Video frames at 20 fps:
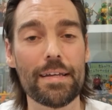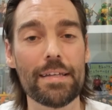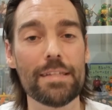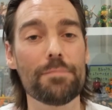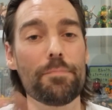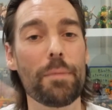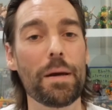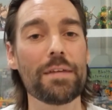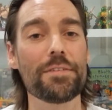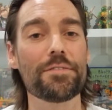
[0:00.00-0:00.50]
is
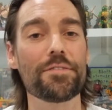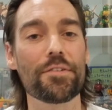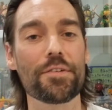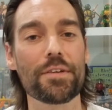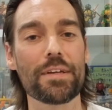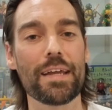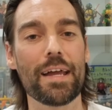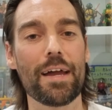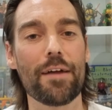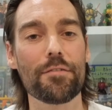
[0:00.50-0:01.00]
based on
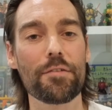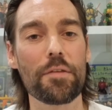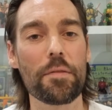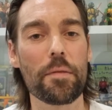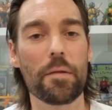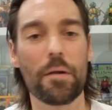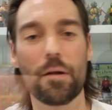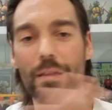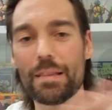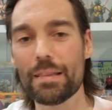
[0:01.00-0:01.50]
a character
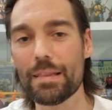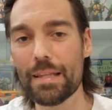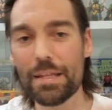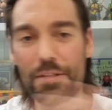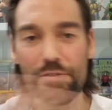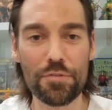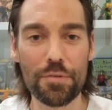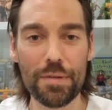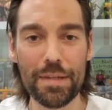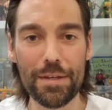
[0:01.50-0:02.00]
that I
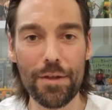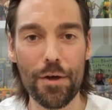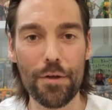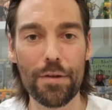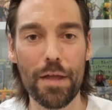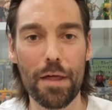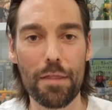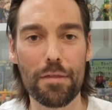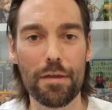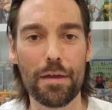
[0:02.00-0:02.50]
literally know
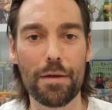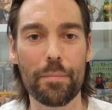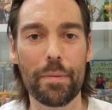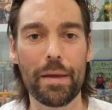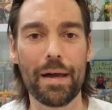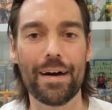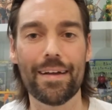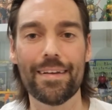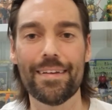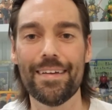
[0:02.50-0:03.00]
nothing
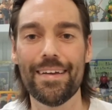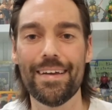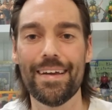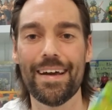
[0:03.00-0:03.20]
about,